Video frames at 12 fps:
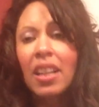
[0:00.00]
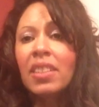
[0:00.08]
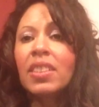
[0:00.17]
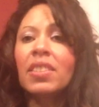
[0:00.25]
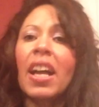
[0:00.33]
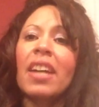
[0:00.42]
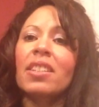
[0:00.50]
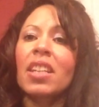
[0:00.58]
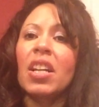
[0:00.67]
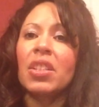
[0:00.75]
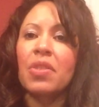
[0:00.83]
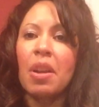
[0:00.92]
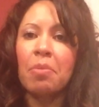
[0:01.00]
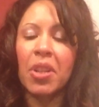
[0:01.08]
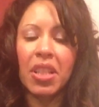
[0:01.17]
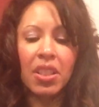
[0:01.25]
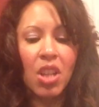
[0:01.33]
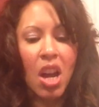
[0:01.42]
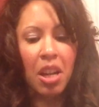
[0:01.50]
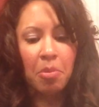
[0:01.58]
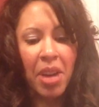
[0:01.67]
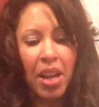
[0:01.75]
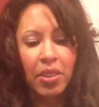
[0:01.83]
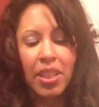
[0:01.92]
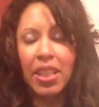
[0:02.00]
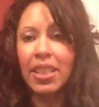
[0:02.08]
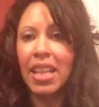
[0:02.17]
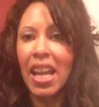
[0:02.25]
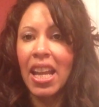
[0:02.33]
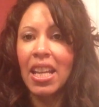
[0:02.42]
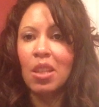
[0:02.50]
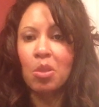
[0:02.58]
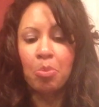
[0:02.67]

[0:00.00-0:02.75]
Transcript: The last color I'm going to talk about today is